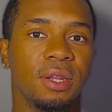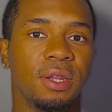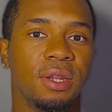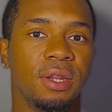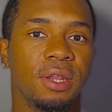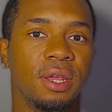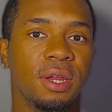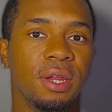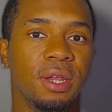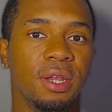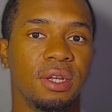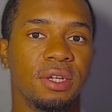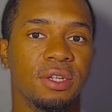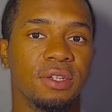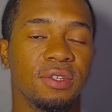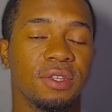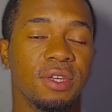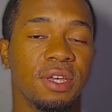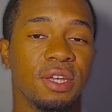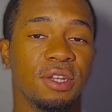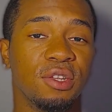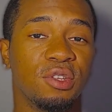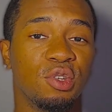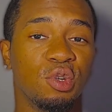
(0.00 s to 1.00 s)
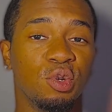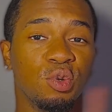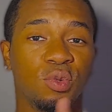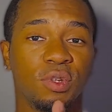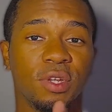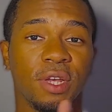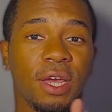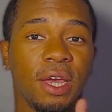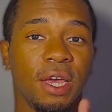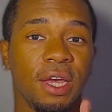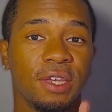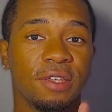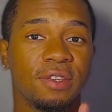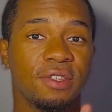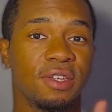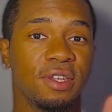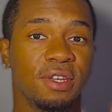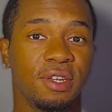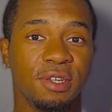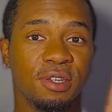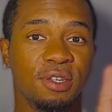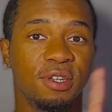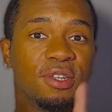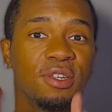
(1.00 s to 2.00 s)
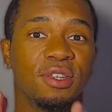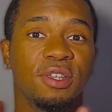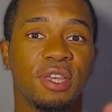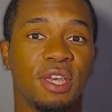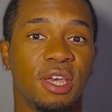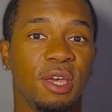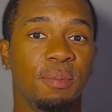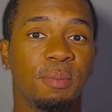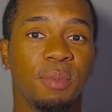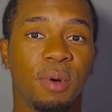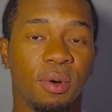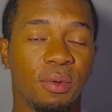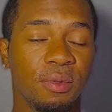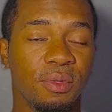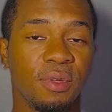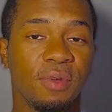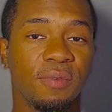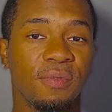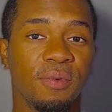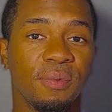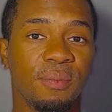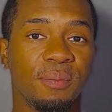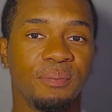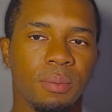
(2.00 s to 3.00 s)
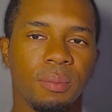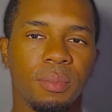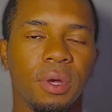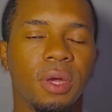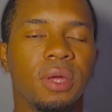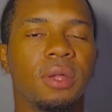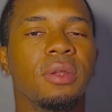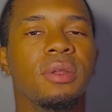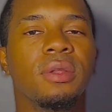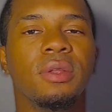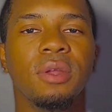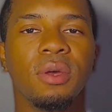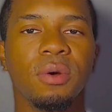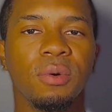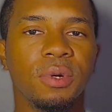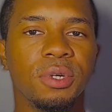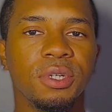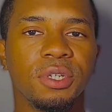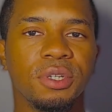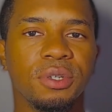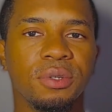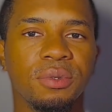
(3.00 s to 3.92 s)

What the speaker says: did it just get 2 takes and just keep both of them? But no issue.